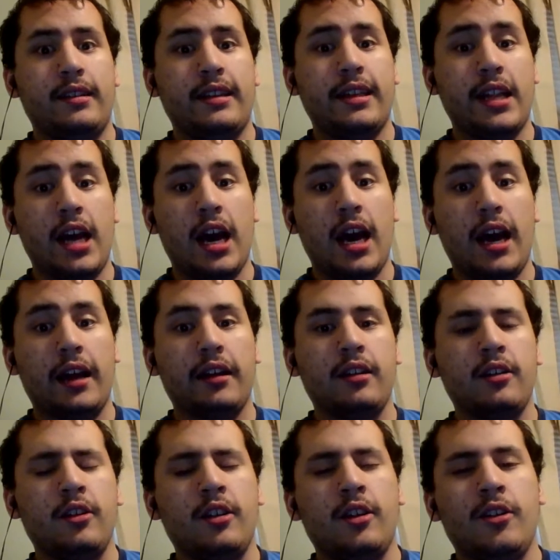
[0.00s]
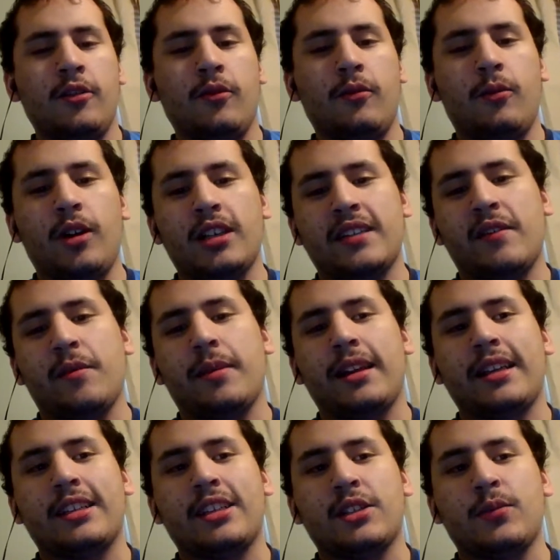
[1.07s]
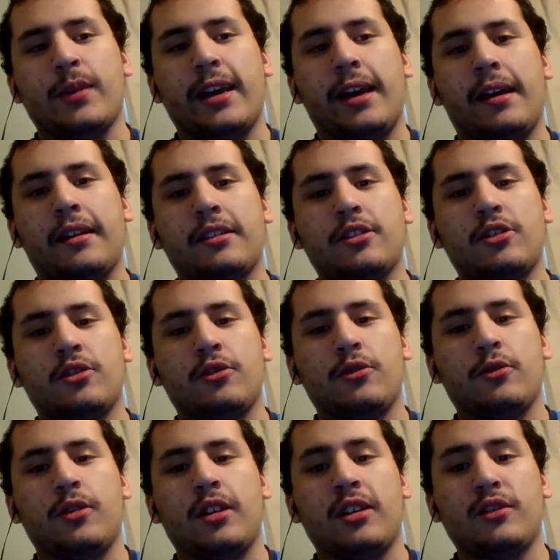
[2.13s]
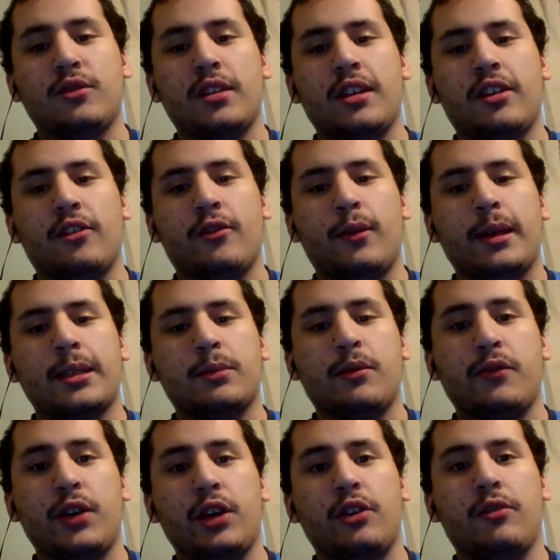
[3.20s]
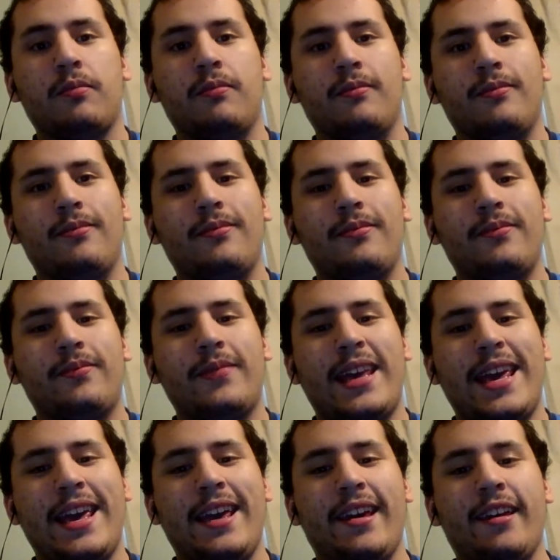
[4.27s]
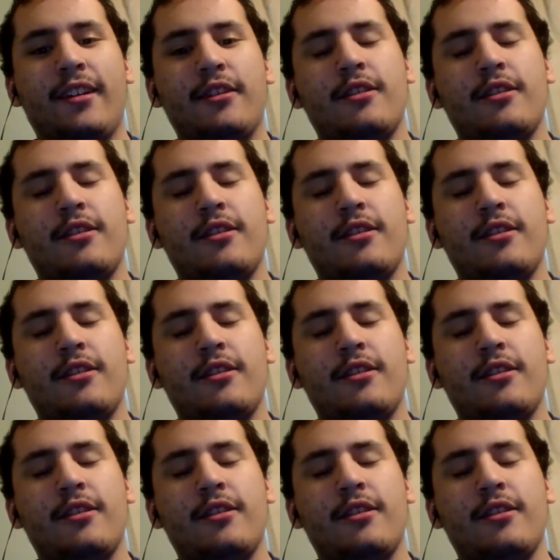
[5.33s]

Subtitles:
Not watch everybody just react to the 100-year quest reveal. Heh.